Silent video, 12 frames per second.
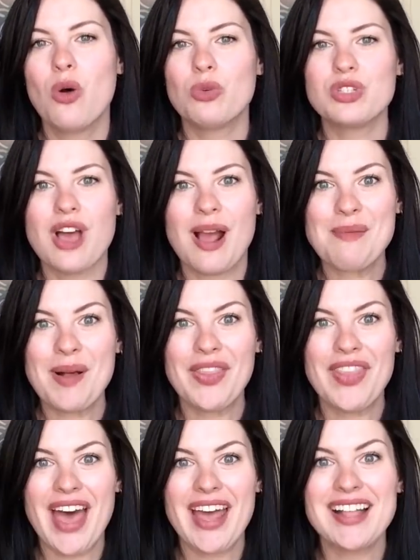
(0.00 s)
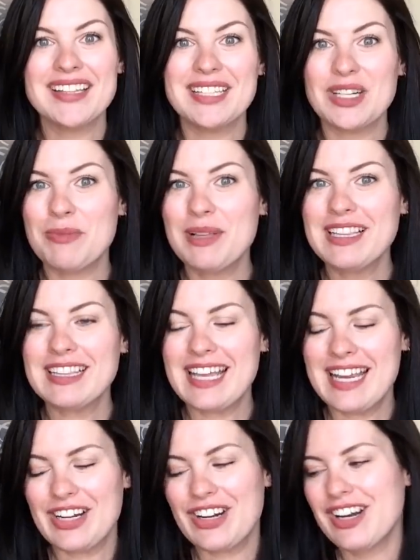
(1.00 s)
We'll talk about that a little bit
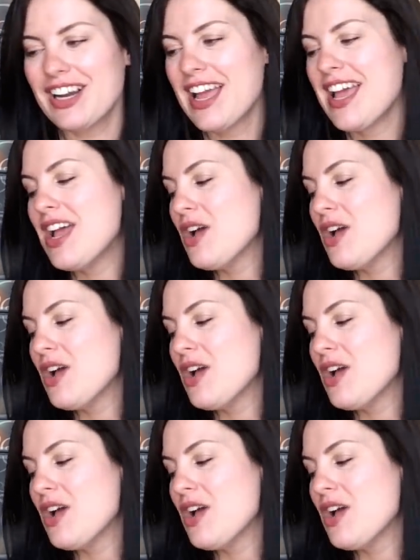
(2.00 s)
later.